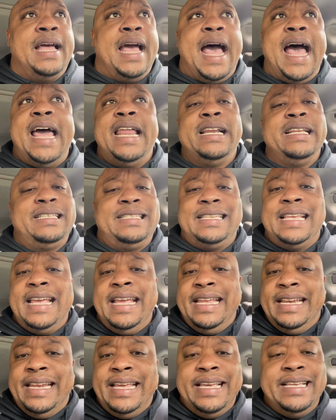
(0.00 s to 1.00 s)
I didn't
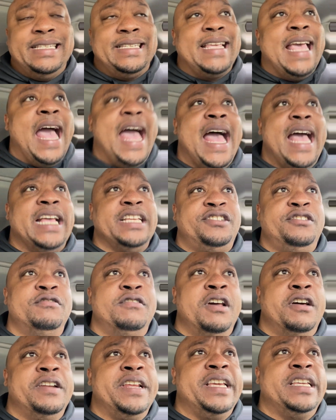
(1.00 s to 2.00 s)
see these guys, you
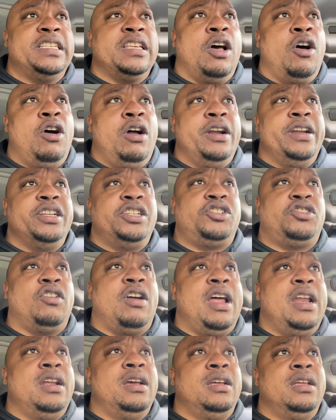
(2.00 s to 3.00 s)
know, these artists
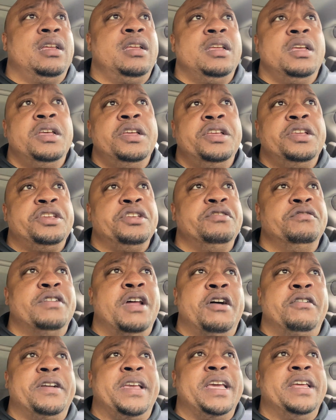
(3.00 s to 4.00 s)
try to, you
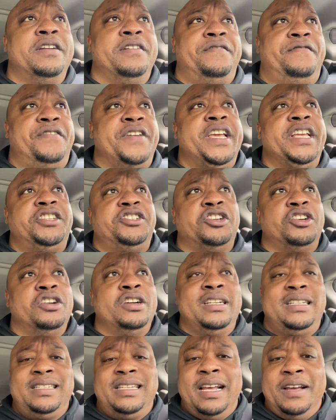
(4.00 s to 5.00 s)
know, get a feature
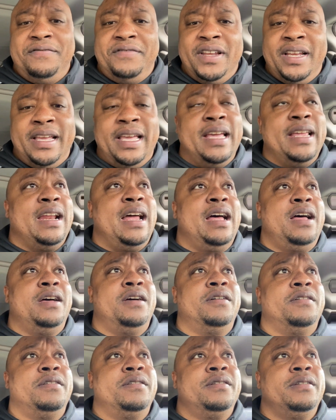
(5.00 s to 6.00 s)
and stuff to get
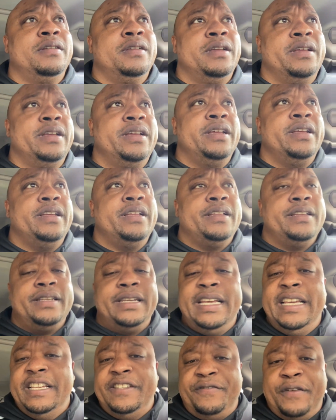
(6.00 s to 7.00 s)
on.
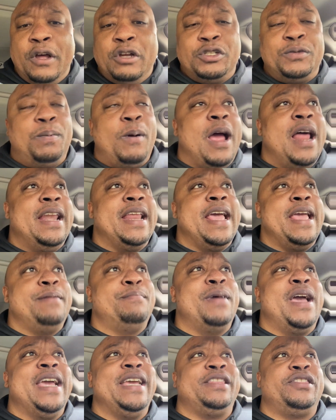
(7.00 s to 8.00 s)
These folks probably ain't
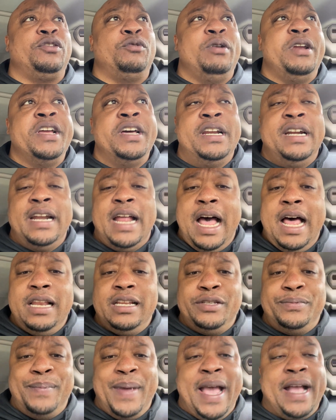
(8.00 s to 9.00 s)
made
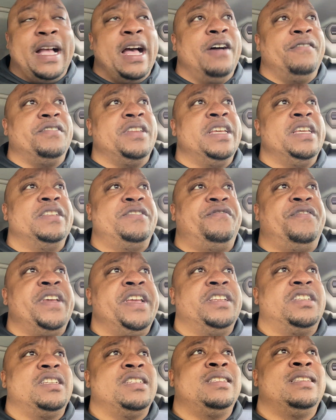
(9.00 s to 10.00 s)
$300 back off these
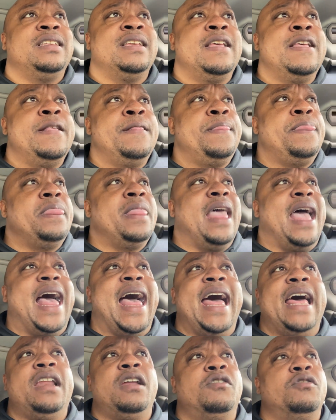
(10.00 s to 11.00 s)
features.
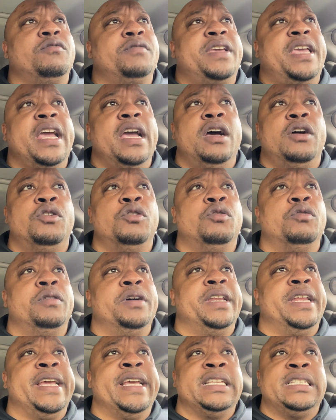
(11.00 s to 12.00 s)
I don't care who
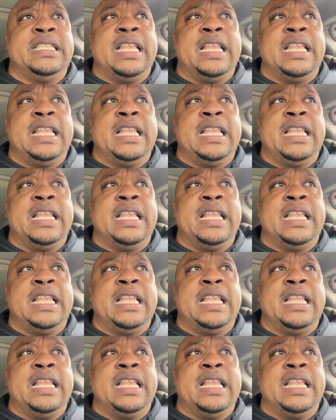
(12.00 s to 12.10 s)
it is.